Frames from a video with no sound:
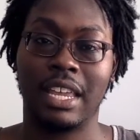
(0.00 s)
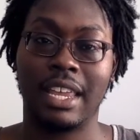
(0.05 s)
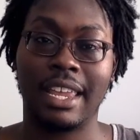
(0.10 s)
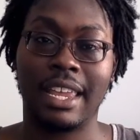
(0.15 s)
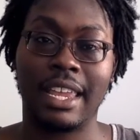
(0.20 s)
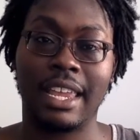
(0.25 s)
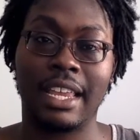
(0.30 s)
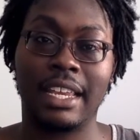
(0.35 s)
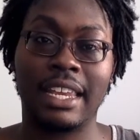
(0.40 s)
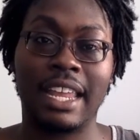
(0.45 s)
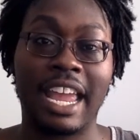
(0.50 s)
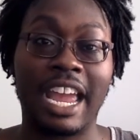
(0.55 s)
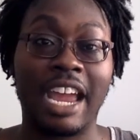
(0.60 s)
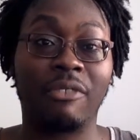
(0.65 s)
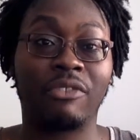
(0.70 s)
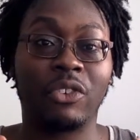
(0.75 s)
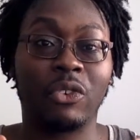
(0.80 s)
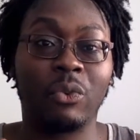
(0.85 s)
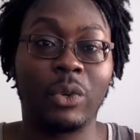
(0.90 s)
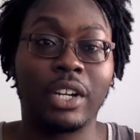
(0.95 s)
and
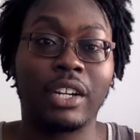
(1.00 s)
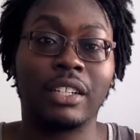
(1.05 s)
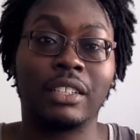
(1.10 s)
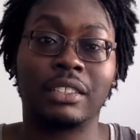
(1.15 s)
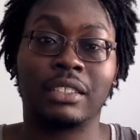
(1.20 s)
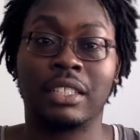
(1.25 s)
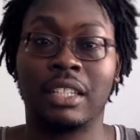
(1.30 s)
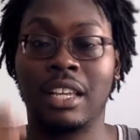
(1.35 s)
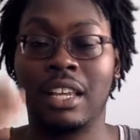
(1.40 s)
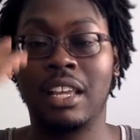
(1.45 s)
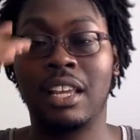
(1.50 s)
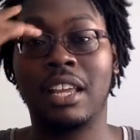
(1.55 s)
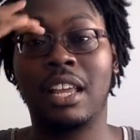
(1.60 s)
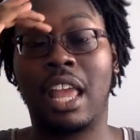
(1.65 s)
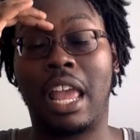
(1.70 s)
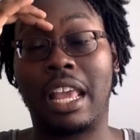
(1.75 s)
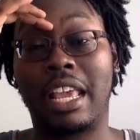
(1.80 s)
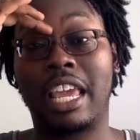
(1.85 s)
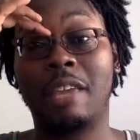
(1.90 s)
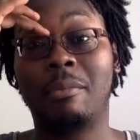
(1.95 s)
afterwards
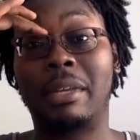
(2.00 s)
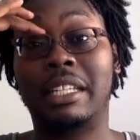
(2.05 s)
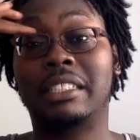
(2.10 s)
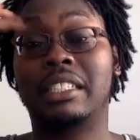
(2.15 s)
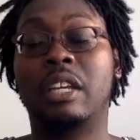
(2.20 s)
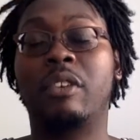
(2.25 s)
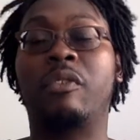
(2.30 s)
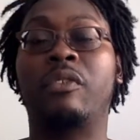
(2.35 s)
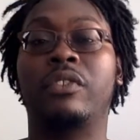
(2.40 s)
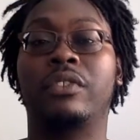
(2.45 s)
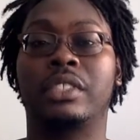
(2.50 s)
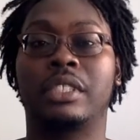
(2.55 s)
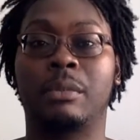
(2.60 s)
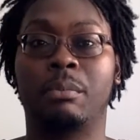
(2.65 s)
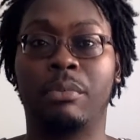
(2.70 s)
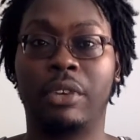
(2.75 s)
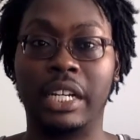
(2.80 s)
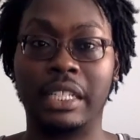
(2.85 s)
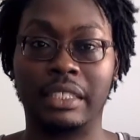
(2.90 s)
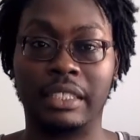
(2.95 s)
gave myself
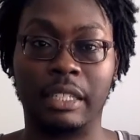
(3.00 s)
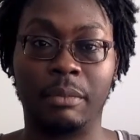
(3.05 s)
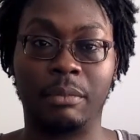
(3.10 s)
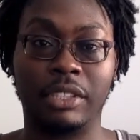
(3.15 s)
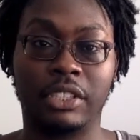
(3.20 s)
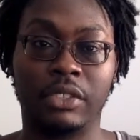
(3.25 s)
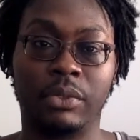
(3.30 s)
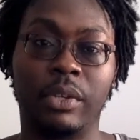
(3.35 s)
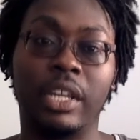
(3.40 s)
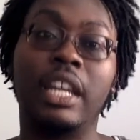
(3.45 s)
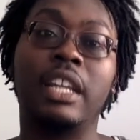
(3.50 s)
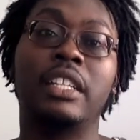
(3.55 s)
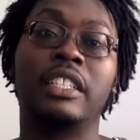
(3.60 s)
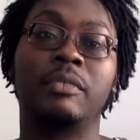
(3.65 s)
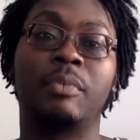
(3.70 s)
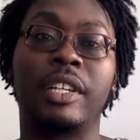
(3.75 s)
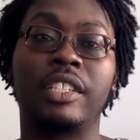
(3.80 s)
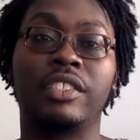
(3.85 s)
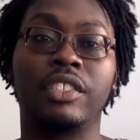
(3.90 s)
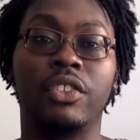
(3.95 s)
some breaks in between,
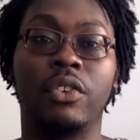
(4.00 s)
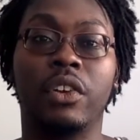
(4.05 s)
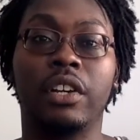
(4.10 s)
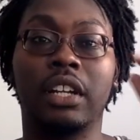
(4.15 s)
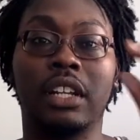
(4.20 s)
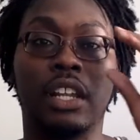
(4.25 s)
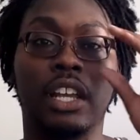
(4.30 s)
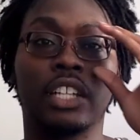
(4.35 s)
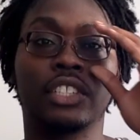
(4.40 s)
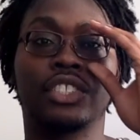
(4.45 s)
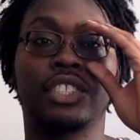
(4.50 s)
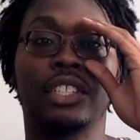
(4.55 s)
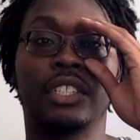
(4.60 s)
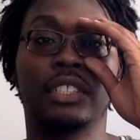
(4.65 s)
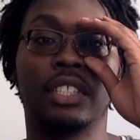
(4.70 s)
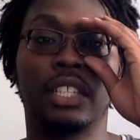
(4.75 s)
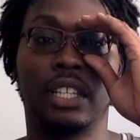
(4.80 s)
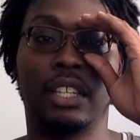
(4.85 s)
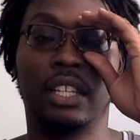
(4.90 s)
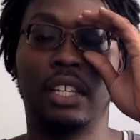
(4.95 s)
especially during the
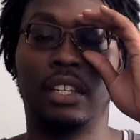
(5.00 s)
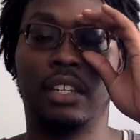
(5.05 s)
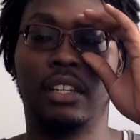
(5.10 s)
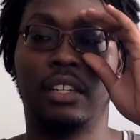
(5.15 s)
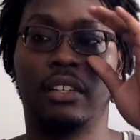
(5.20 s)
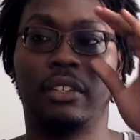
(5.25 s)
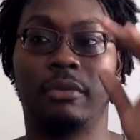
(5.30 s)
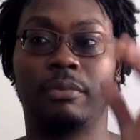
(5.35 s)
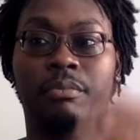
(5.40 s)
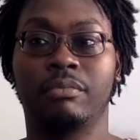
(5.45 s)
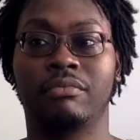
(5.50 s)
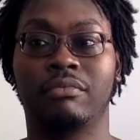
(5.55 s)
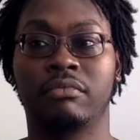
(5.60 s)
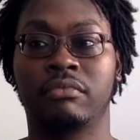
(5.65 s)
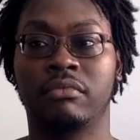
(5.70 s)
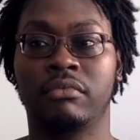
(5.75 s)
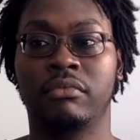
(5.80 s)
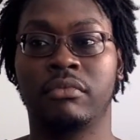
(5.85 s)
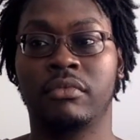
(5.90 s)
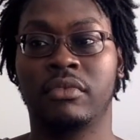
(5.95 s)
lectures, and then
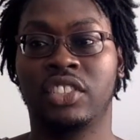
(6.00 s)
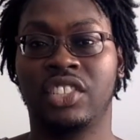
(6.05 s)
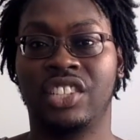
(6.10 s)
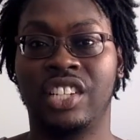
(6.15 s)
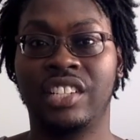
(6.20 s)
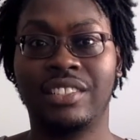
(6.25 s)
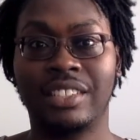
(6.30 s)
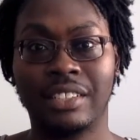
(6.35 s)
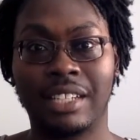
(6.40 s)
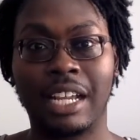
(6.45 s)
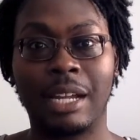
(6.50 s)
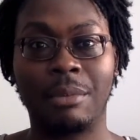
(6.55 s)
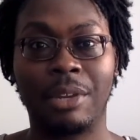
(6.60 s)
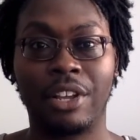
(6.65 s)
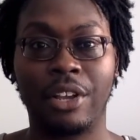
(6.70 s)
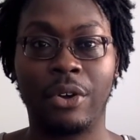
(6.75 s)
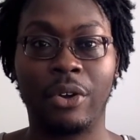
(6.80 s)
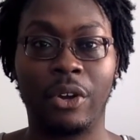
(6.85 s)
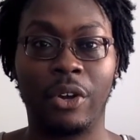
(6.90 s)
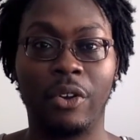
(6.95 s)
took the time to
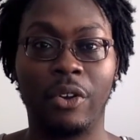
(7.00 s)
go